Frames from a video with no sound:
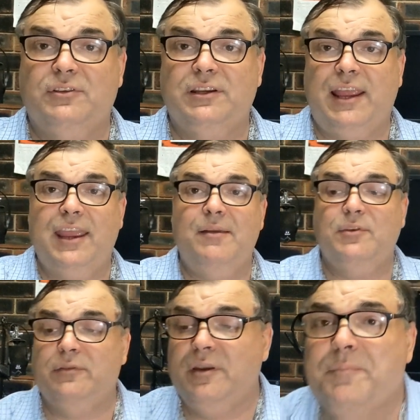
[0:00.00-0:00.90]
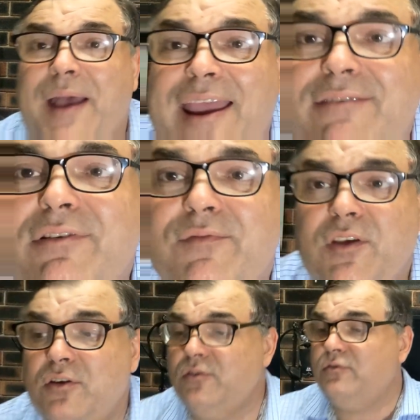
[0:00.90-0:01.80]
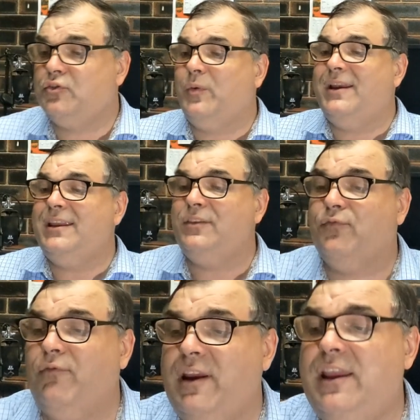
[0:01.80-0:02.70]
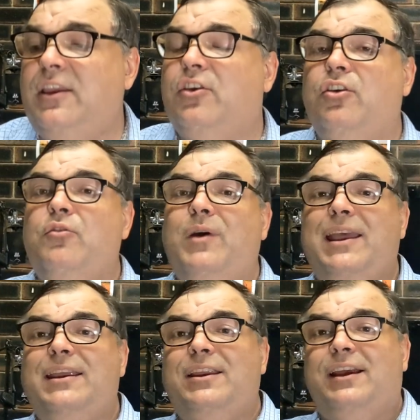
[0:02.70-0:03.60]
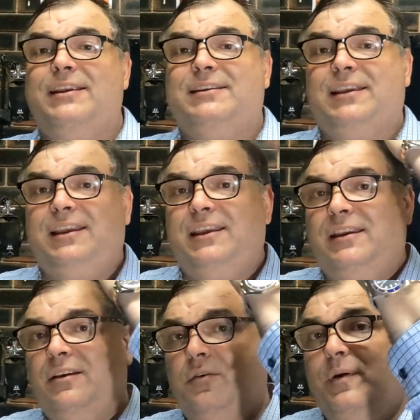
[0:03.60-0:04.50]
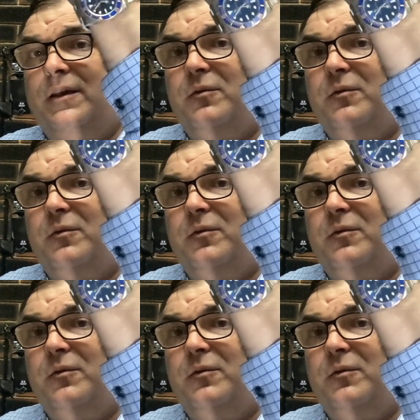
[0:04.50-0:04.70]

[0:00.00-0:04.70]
Today I'm doing paid review 23 QA19 quick